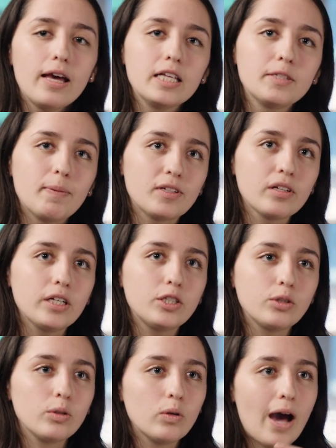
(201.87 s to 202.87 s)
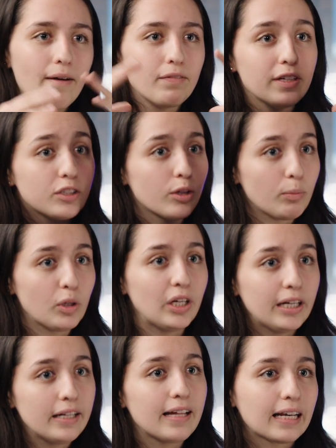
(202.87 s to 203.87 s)
especially to have this
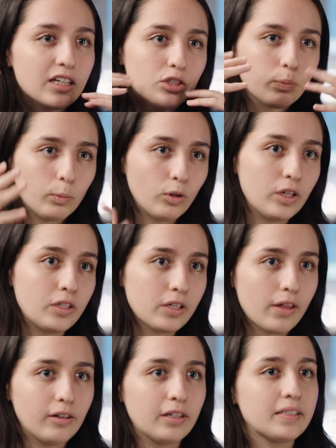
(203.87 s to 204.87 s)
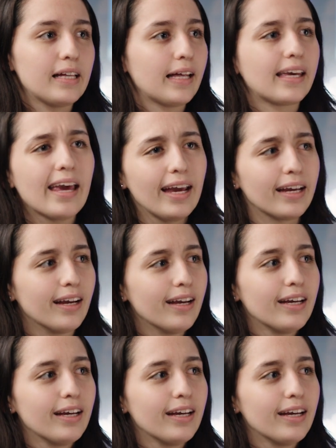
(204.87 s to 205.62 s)
community that can support each other and say, like, hey,